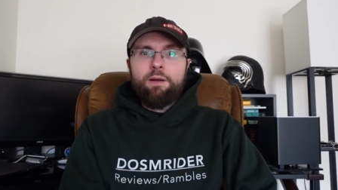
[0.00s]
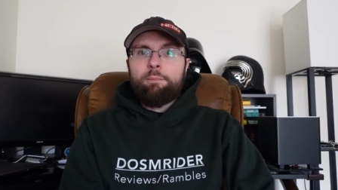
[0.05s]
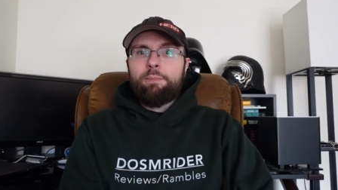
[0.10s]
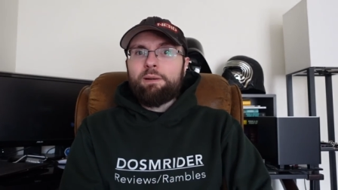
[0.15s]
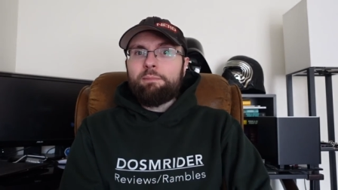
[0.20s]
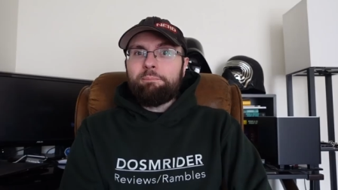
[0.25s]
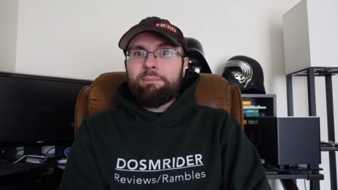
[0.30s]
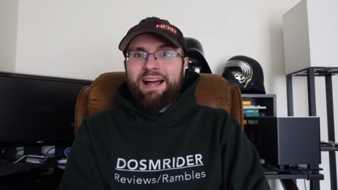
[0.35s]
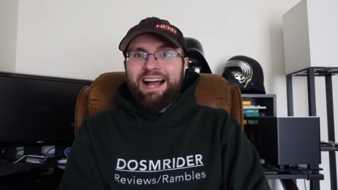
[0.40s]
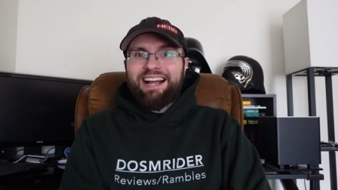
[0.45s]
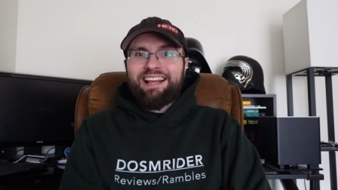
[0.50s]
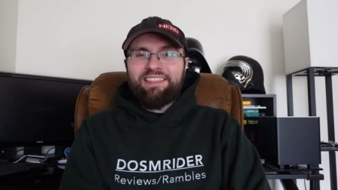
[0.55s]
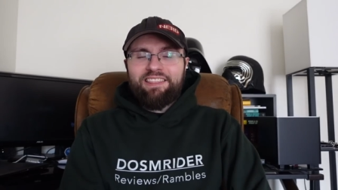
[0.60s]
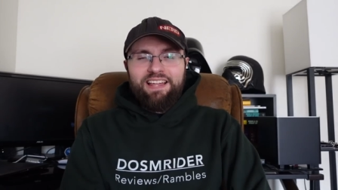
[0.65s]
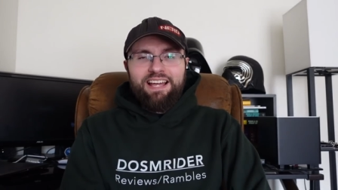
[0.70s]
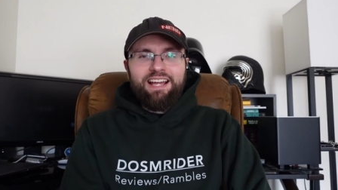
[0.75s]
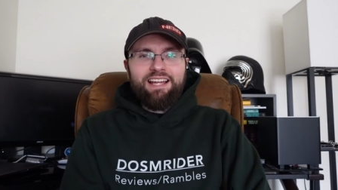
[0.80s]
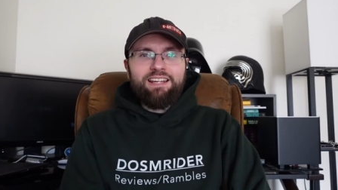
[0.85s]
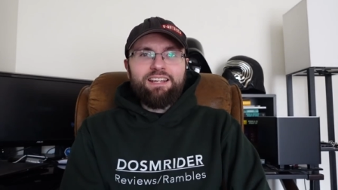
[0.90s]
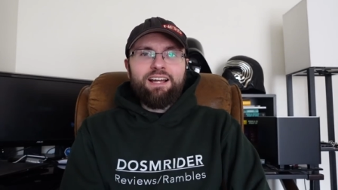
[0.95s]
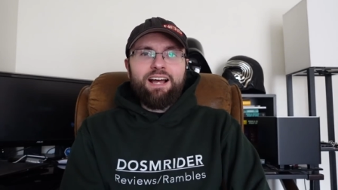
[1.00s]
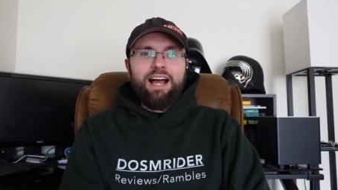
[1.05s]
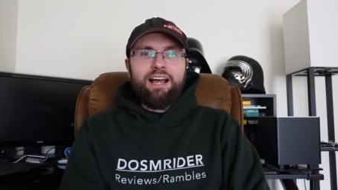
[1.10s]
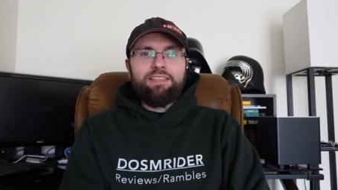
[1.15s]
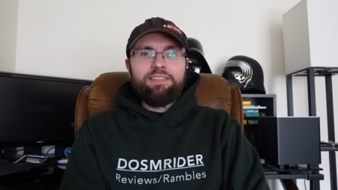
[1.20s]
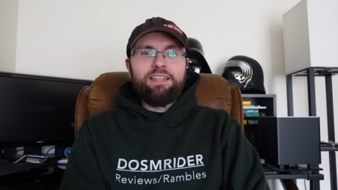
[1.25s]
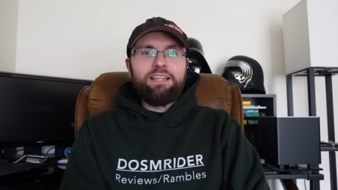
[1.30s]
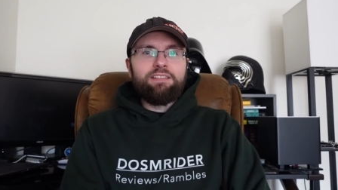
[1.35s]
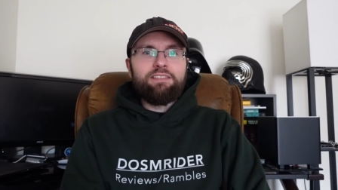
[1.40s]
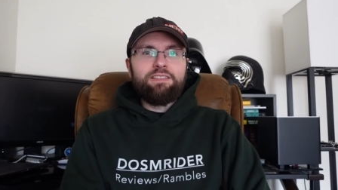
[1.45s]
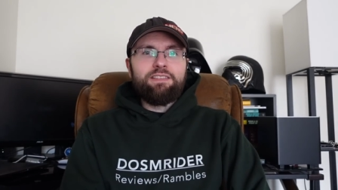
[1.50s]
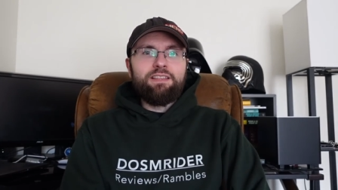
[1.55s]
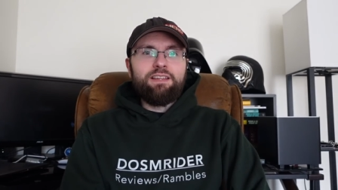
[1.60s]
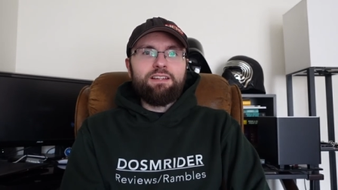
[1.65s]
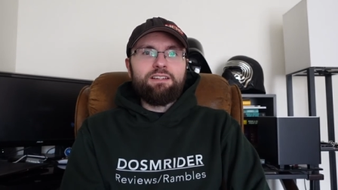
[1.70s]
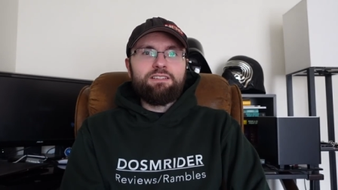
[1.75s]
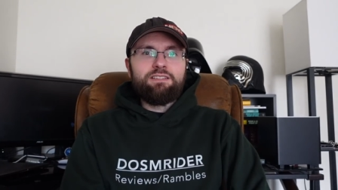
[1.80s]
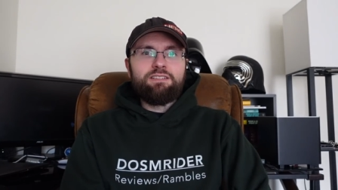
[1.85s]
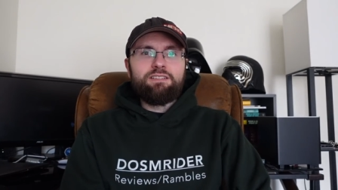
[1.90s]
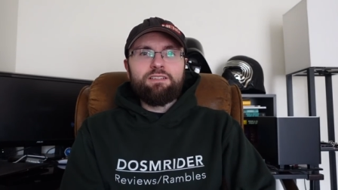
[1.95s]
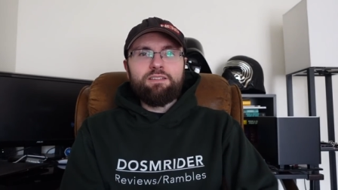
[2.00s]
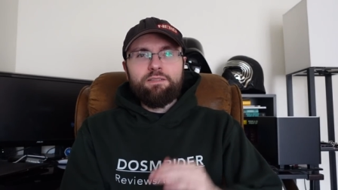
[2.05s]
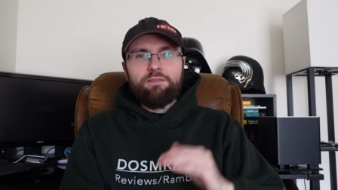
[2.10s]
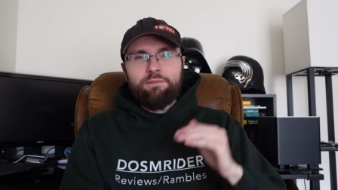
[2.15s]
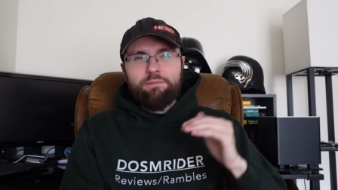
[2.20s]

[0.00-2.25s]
But back then, I think that